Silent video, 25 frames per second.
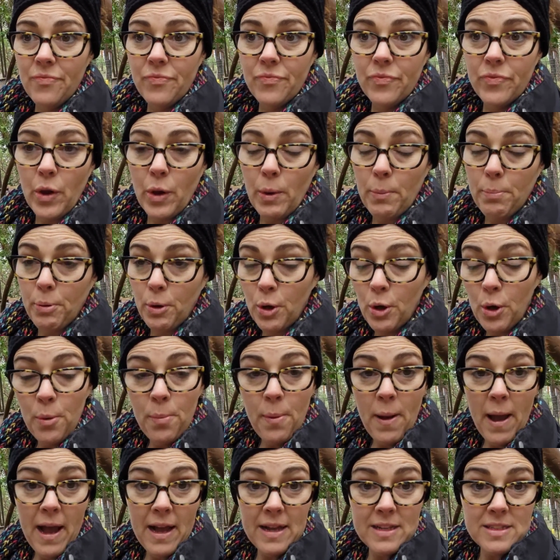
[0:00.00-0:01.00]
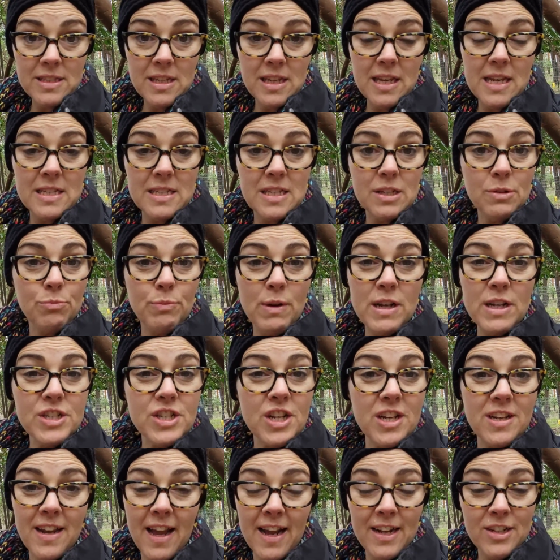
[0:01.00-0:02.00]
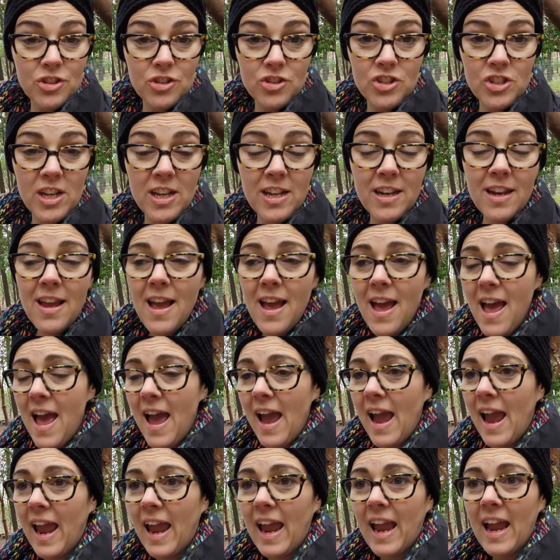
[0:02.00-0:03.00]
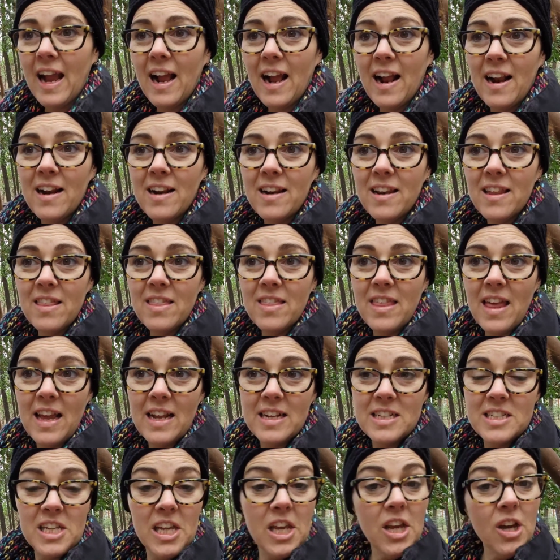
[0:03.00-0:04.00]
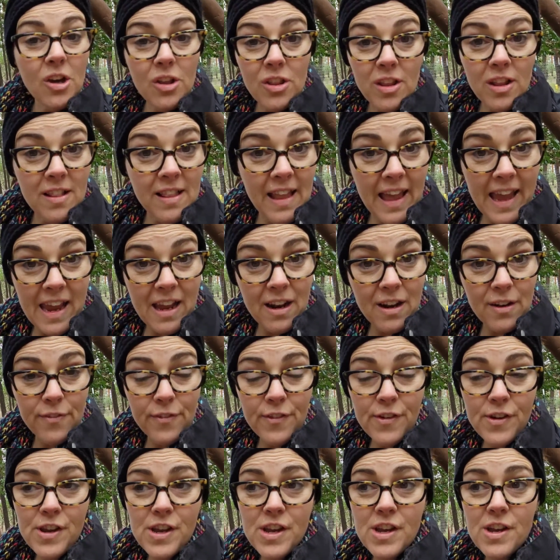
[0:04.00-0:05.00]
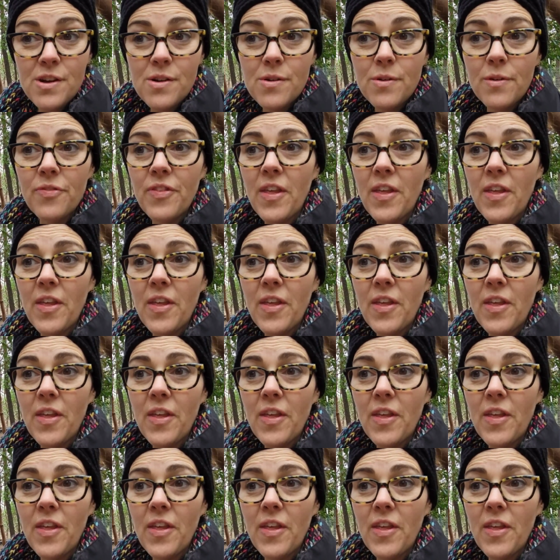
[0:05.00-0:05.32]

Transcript: poop is rich in nitrogen, and they till the land for you.